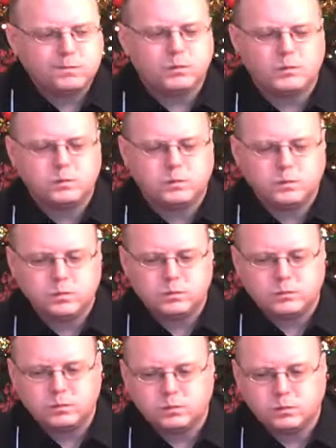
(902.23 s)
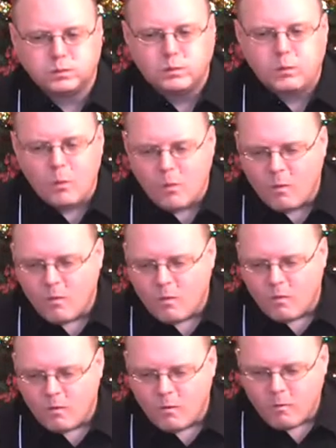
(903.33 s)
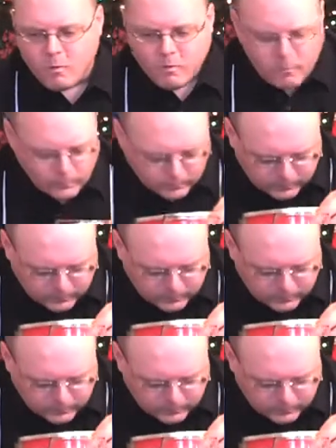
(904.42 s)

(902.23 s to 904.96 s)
(no one is talking)